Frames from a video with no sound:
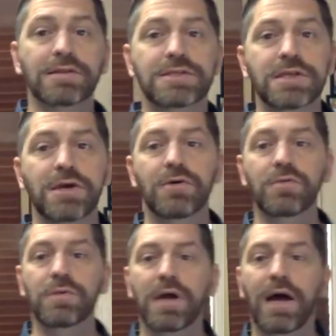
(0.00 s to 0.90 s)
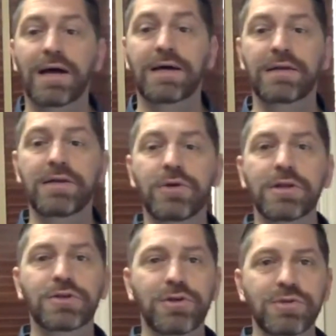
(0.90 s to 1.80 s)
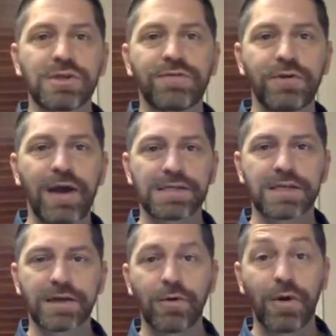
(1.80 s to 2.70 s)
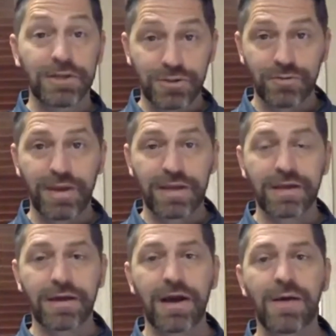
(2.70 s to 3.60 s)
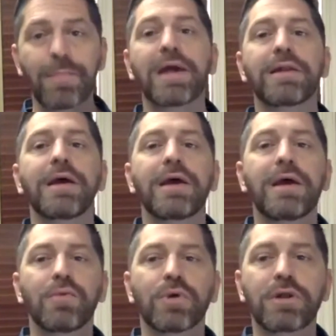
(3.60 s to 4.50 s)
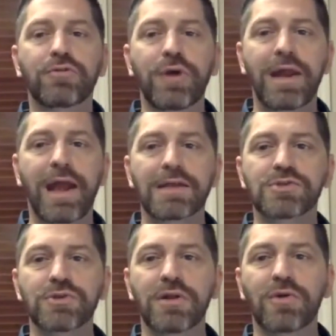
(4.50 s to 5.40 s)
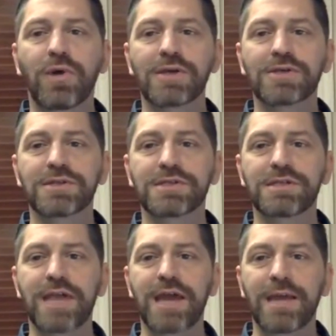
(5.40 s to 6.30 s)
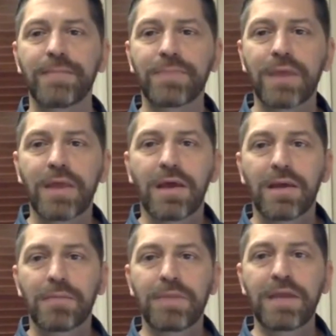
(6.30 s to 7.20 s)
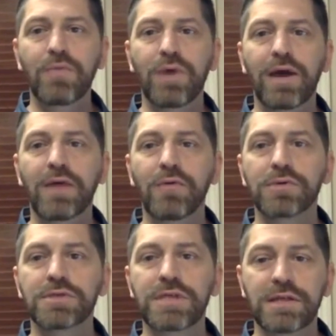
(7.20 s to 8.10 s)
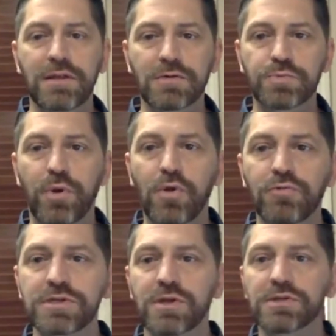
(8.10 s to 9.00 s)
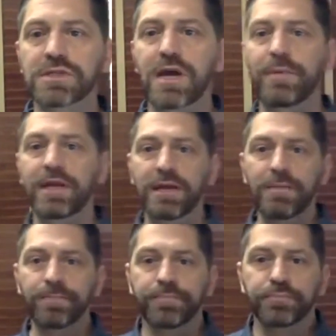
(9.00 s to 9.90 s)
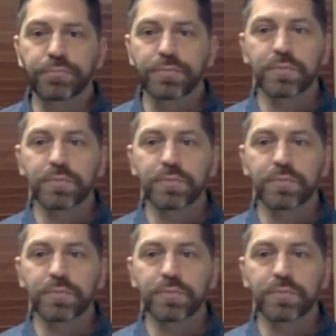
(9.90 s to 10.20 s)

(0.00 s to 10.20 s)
And so you can choose if you're asking a question or making a comment. We're going to try to answer all the questions today. Meanwhile, we're seeing those poll results coming in.